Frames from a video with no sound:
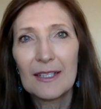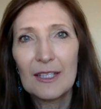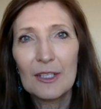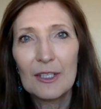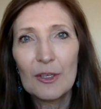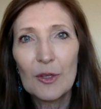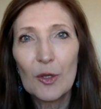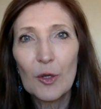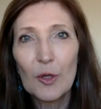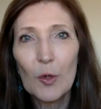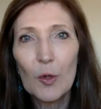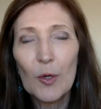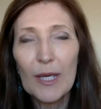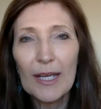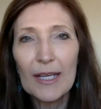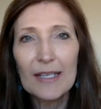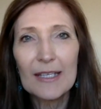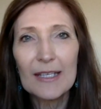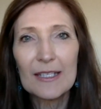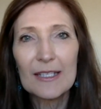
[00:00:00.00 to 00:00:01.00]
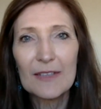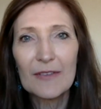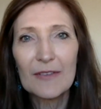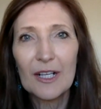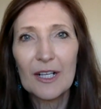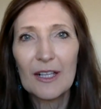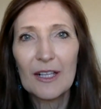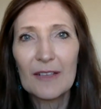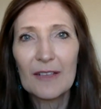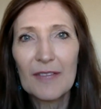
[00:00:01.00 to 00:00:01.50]
you know, the quickness of
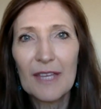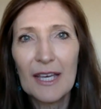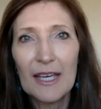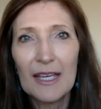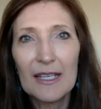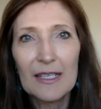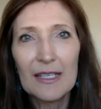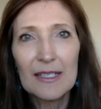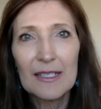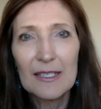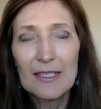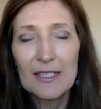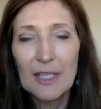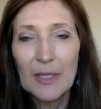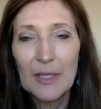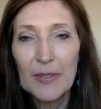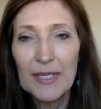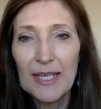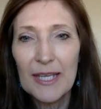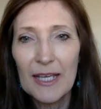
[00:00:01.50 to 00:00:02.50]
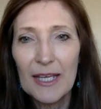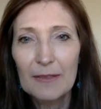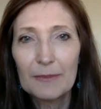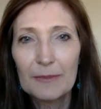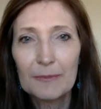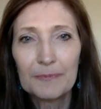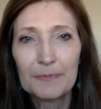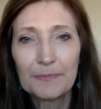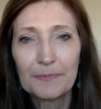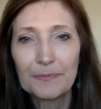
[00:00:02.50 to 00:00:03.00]
all of that is slowing down.